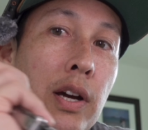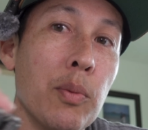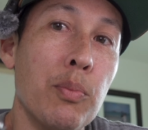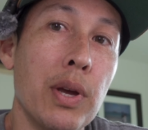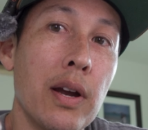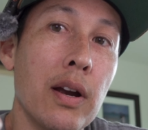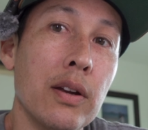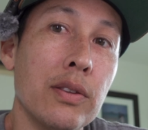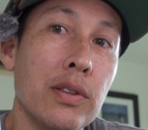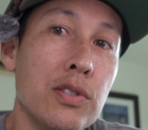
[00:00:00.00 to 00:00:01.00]

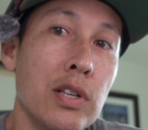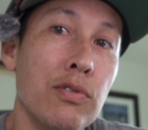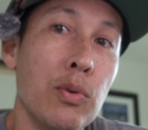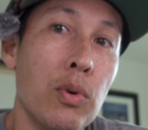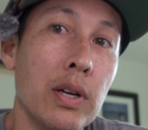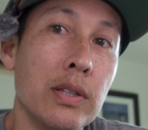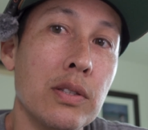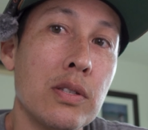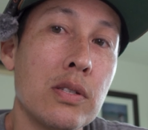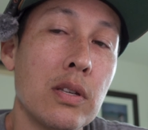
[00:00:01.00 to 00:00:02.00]
compare the
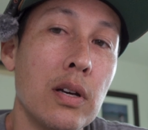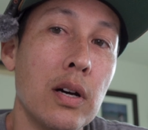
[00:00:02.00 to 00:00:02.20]
ZV-1's